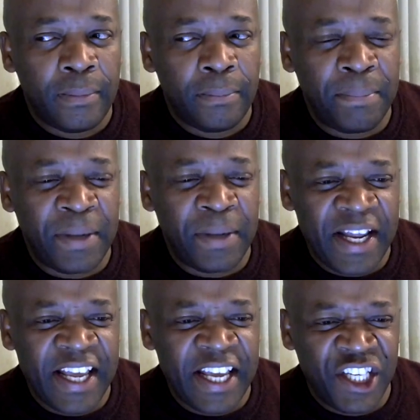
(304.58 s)

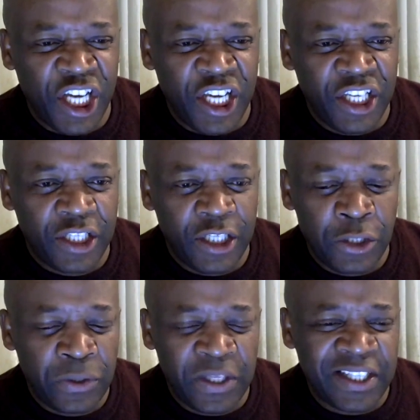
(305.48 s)
bring a change
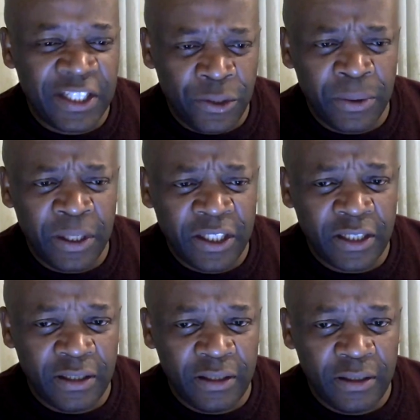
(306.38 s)
into the
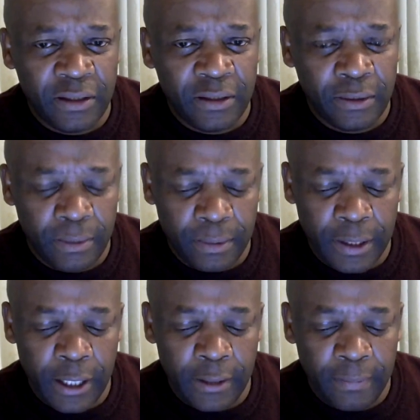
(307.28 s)
situation.
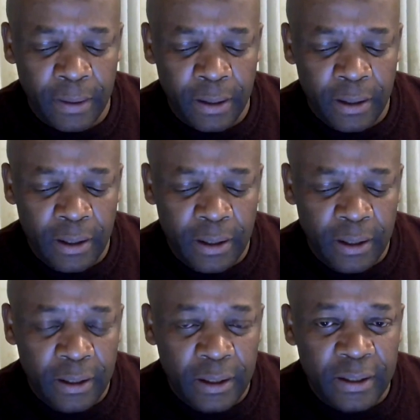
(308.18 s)
Okay,
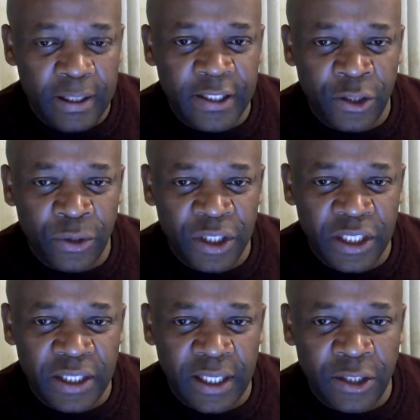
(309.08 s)
the
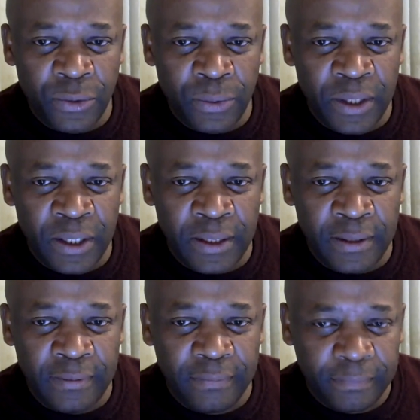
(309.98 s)
situation that
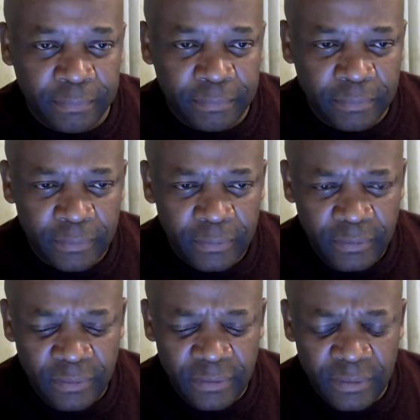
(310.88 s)
we
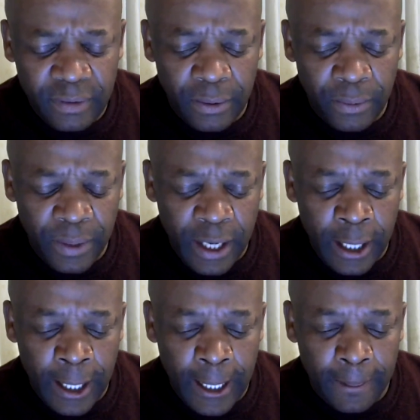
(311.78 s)

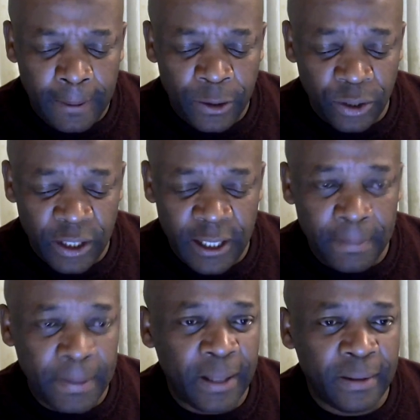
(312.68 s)
are talking
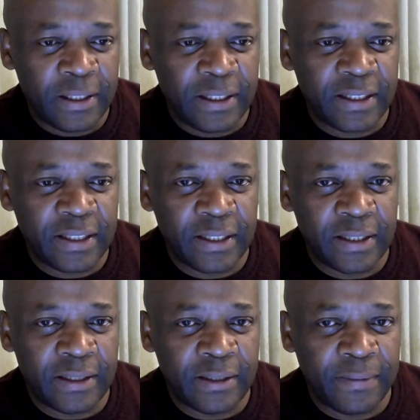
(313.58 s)
about is
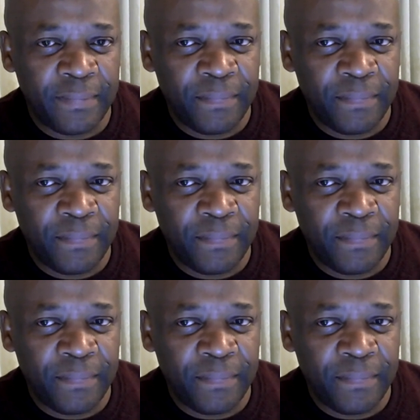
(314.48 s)
the